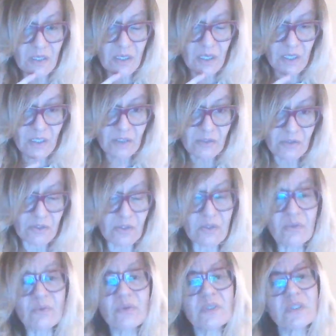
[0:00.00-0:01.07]
I
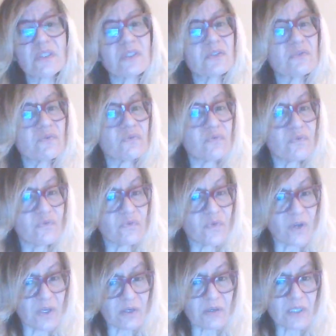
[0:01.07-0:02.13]
know it is
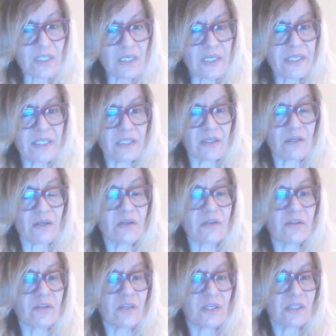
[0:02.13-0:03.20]
very
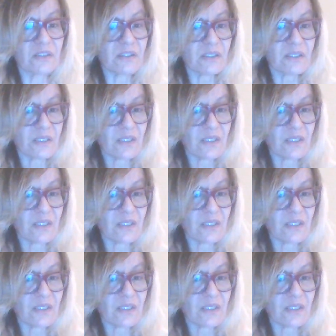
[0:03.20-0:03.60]
clear that